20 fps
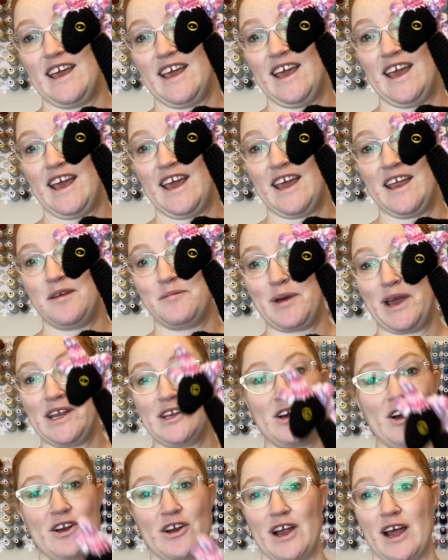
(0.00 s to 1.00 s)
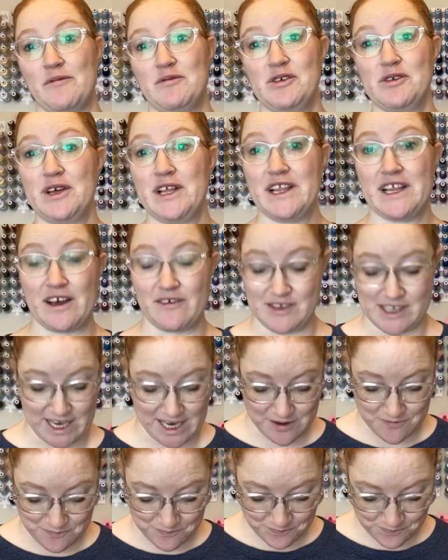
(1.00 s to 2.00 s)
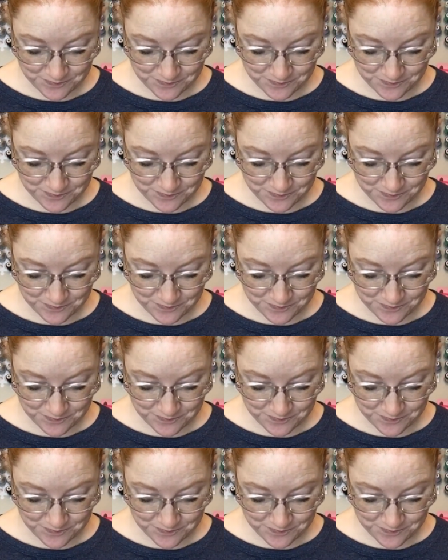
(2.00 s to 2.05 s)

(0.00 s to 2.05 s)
And my daughter absolutely loves it.